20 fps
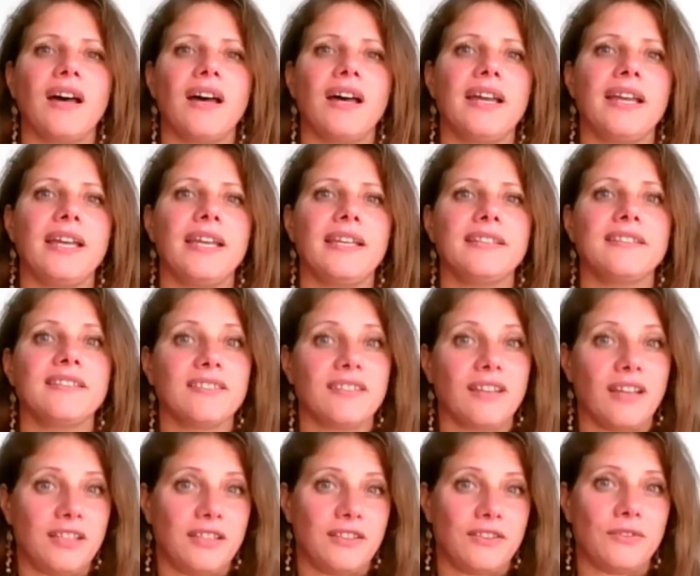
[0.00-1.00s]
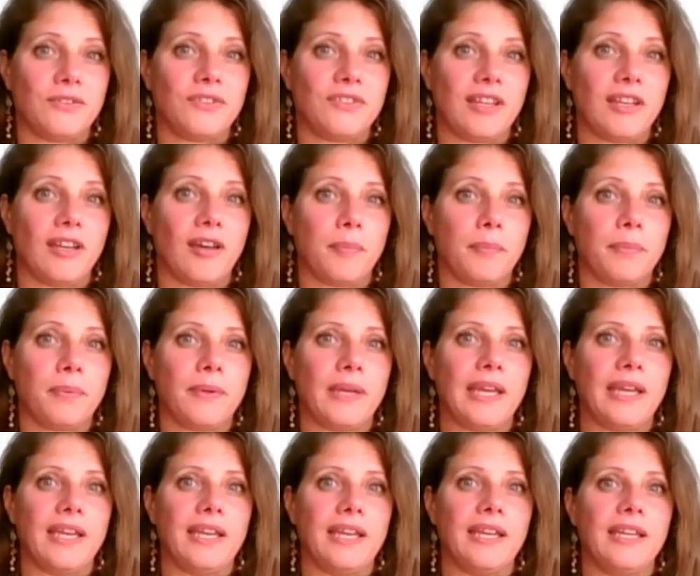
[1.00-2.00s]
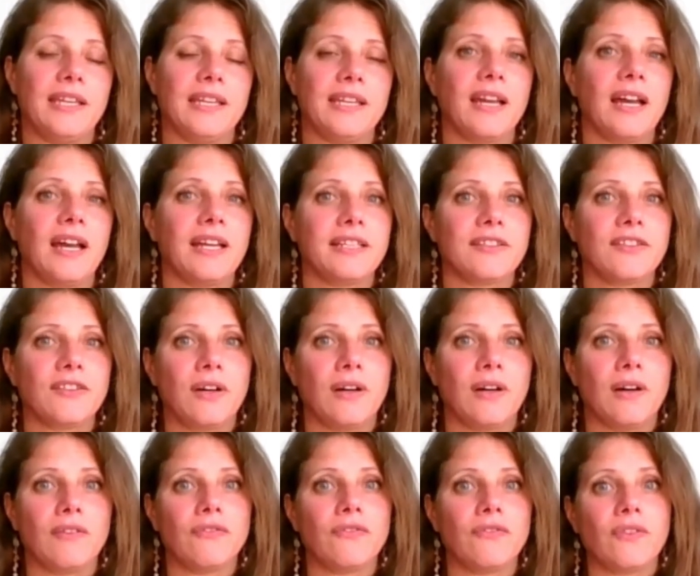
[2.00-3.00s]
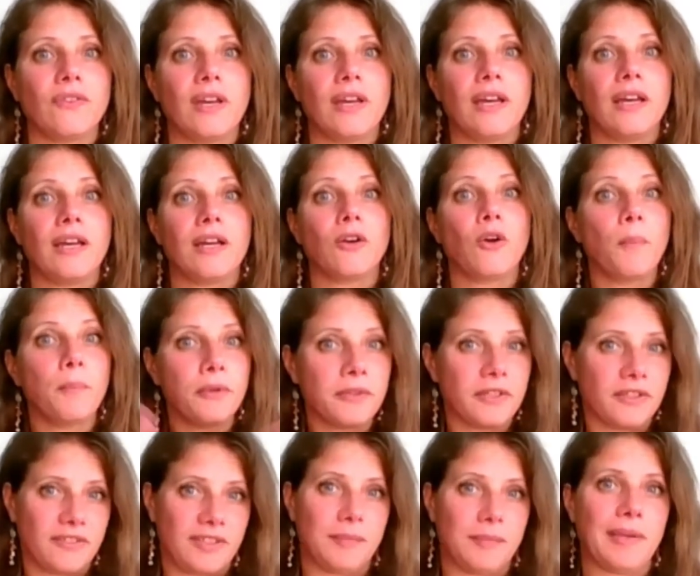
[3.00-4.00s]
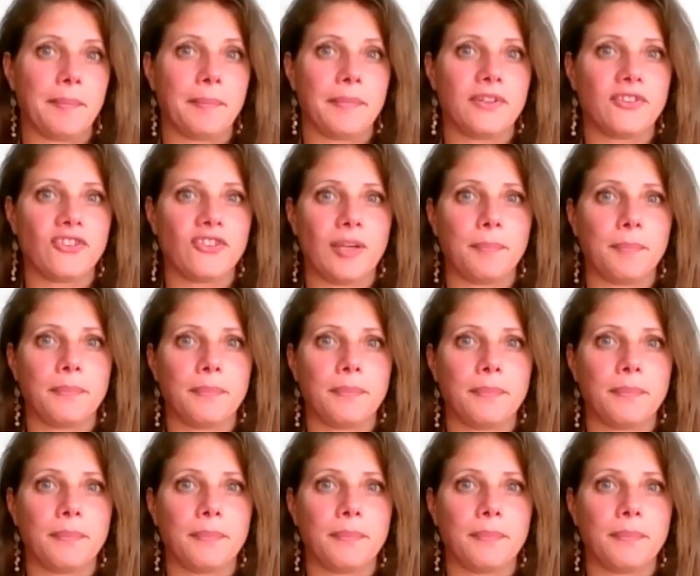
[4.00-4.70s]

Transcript: I decided to set up a kind of uh, community membership.